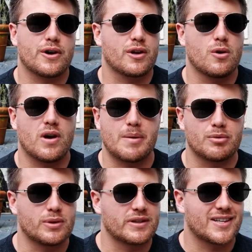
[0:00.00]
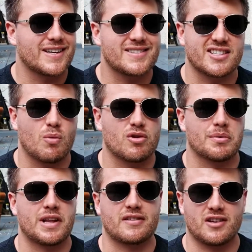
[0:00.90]
own Light Blue Intense and you want
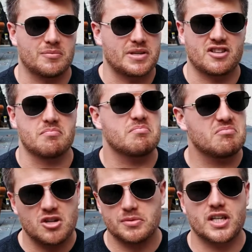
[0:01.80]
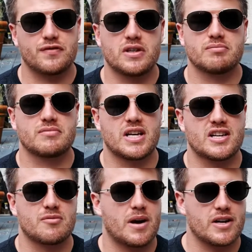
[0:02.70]
something that's going to be just a little bit different
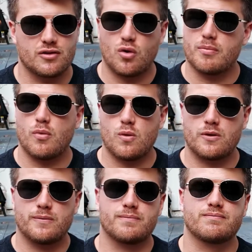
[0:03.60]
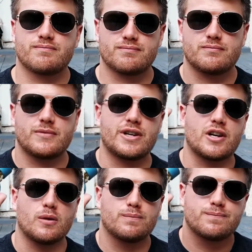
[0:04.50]
and you might enjoy more, here you
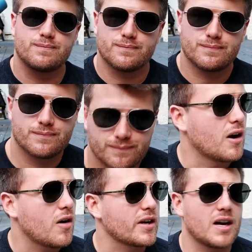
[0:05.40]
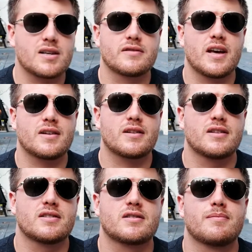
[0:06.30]
go. All right, guys, that
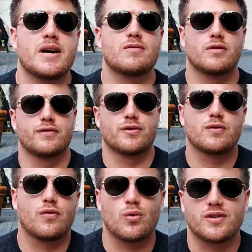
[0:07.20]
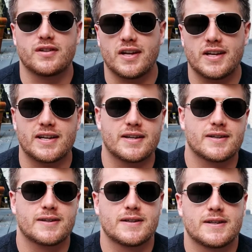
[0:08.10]
is my review for today.
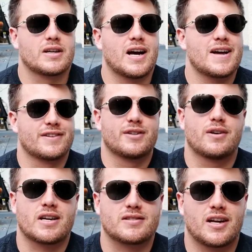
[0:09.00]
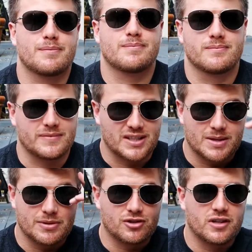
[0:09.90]
Guys, until next time,
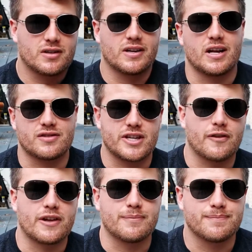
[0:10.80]
keep it gent, and I'll see y'all then.